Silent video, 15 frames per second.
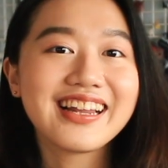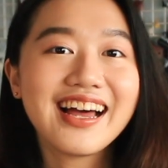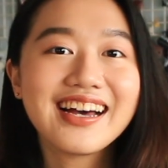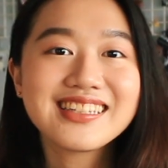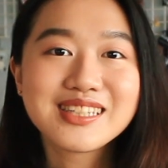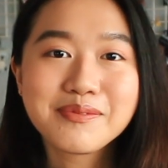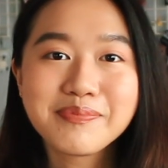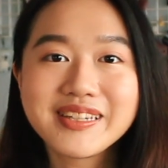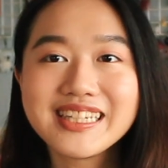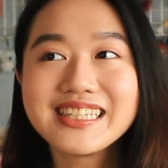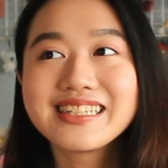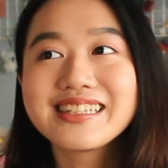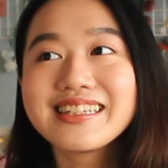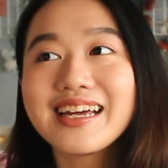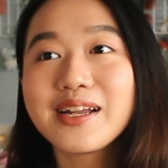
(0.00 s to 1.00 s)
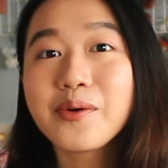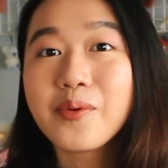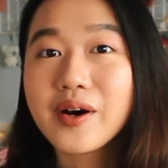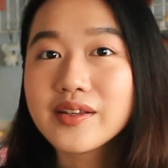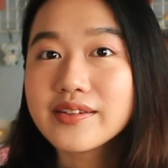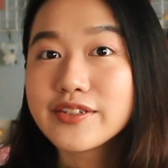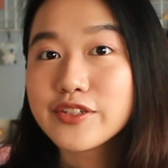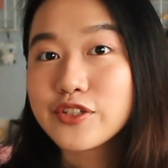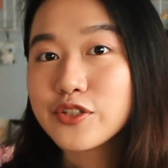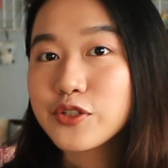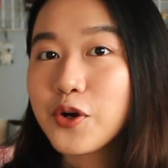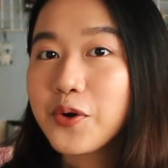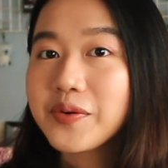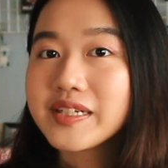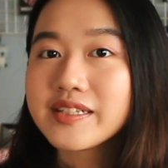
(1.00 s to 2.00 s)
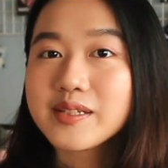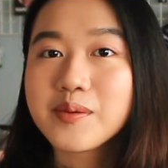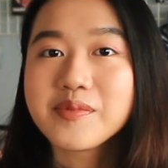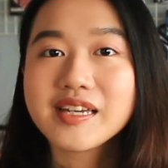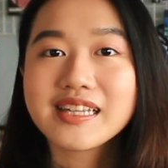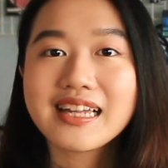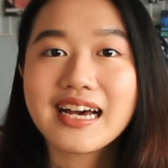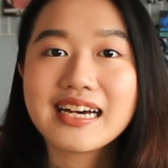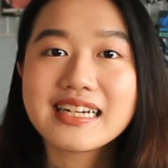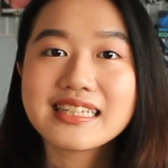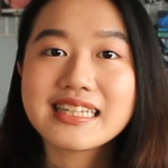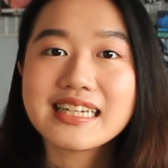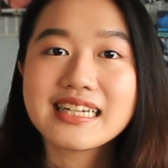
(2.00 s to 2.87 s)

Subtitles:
last piece that I wanted to show is something that